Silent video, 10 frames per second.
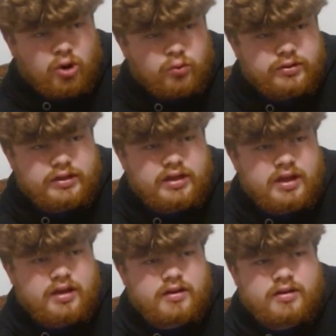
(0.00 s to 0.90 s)
only
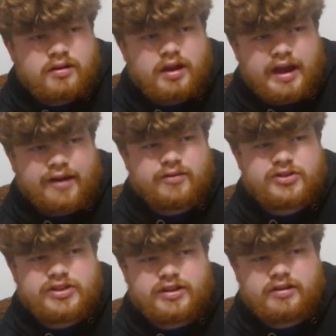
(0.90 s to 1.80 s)

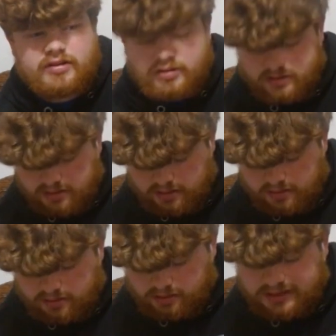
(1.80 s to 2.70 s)
averaging
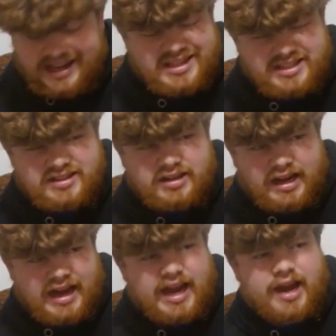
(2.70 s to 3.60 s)
less than
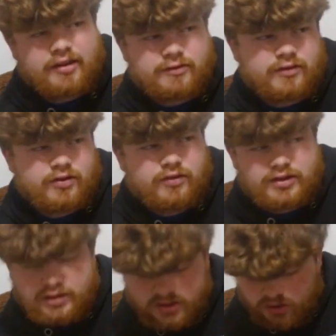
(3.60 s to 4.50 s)
half of
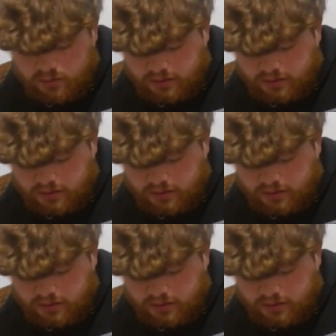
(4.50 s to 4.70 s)
what they do